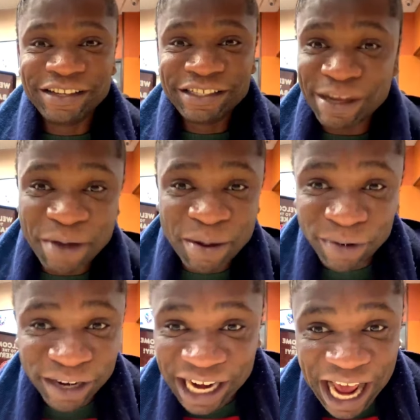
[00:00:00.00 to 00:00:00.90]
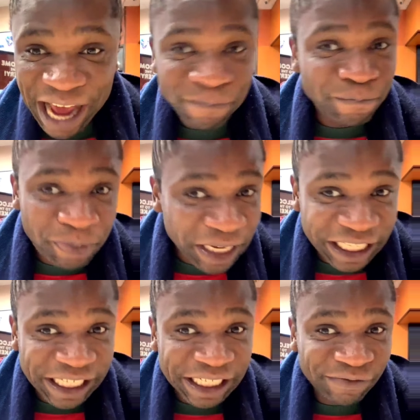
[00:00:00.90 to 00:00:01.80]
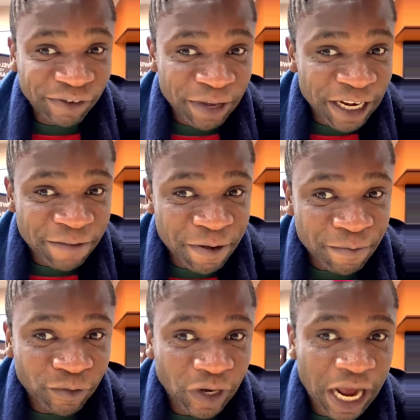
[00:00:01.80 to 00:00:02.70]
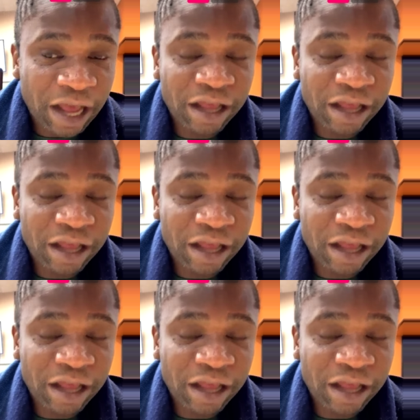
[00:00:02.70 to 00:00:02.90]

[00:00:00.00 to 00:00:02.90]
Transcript: Seme border are a big thing for many people now.